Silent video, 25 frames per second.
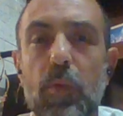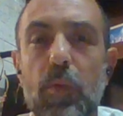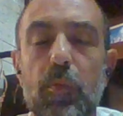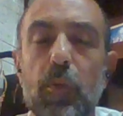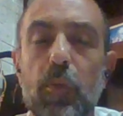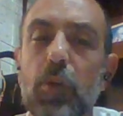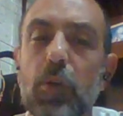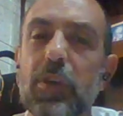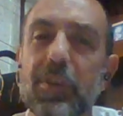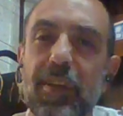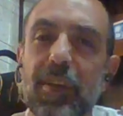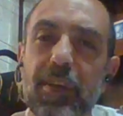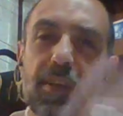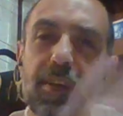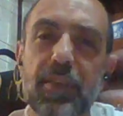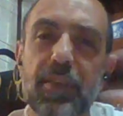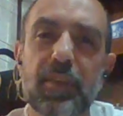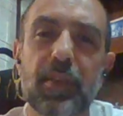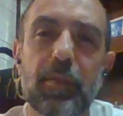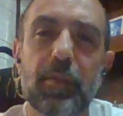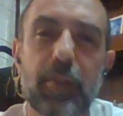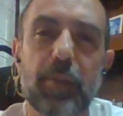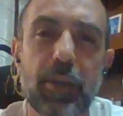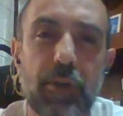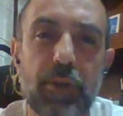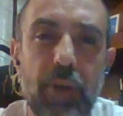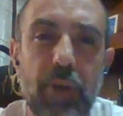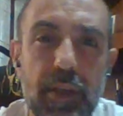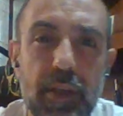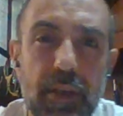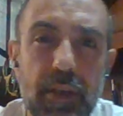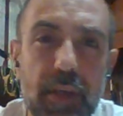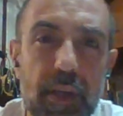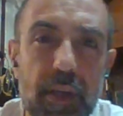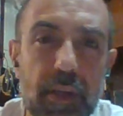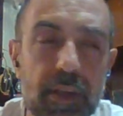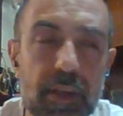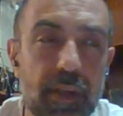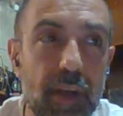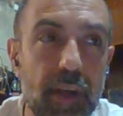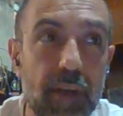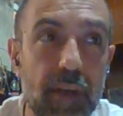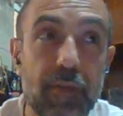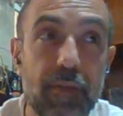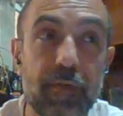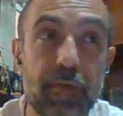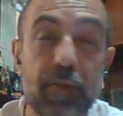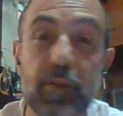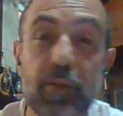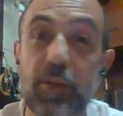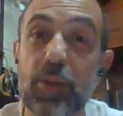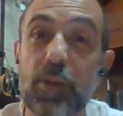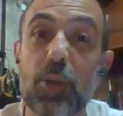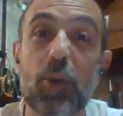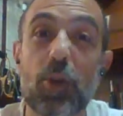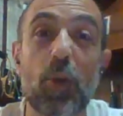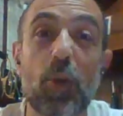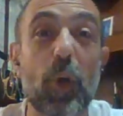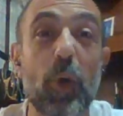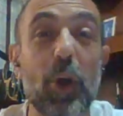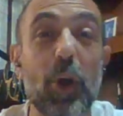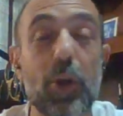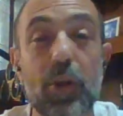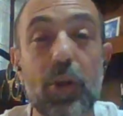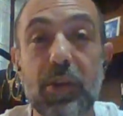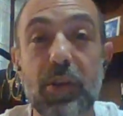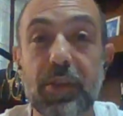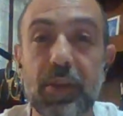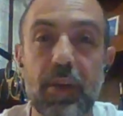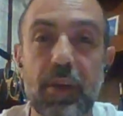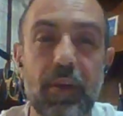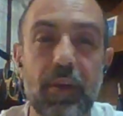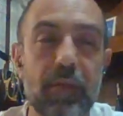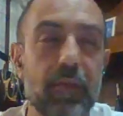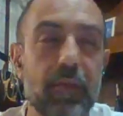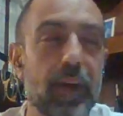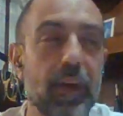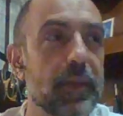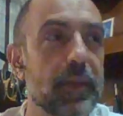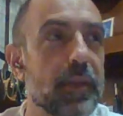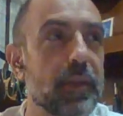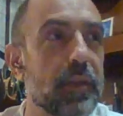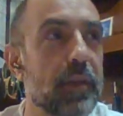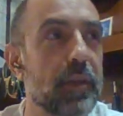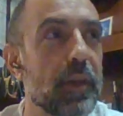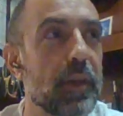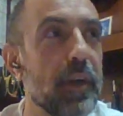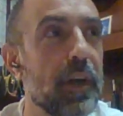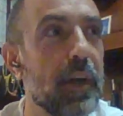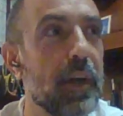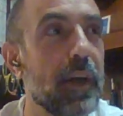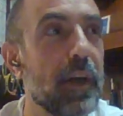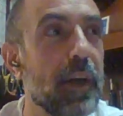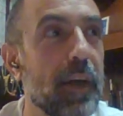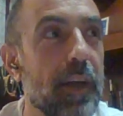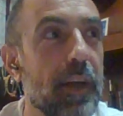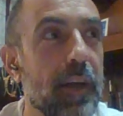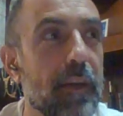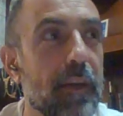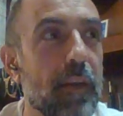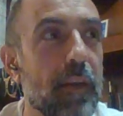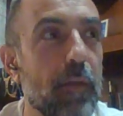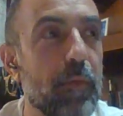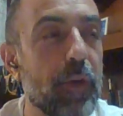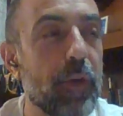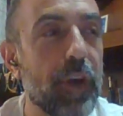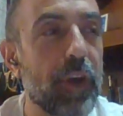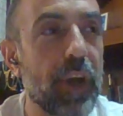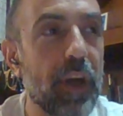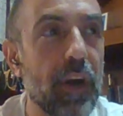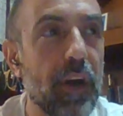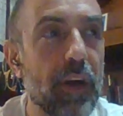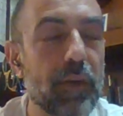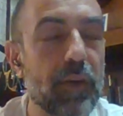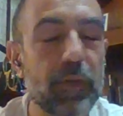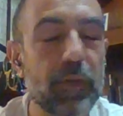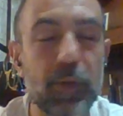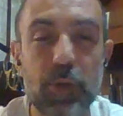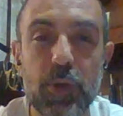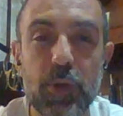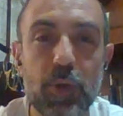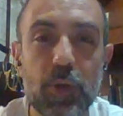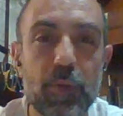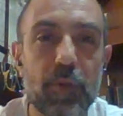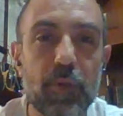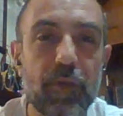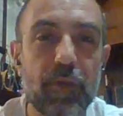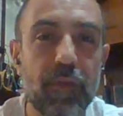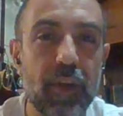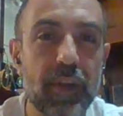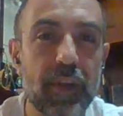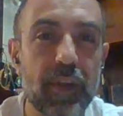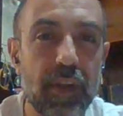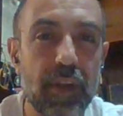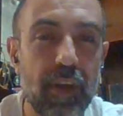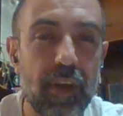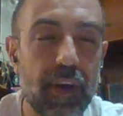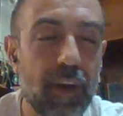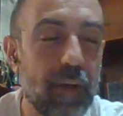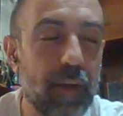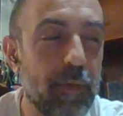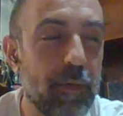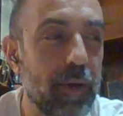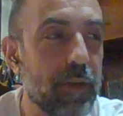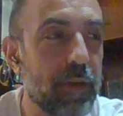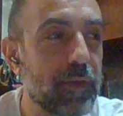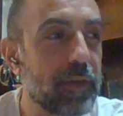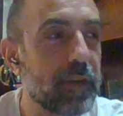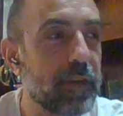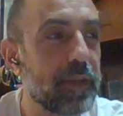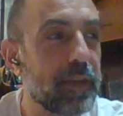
one point that needs to be translated in different situations and events that bring it out. It's super fun to think about.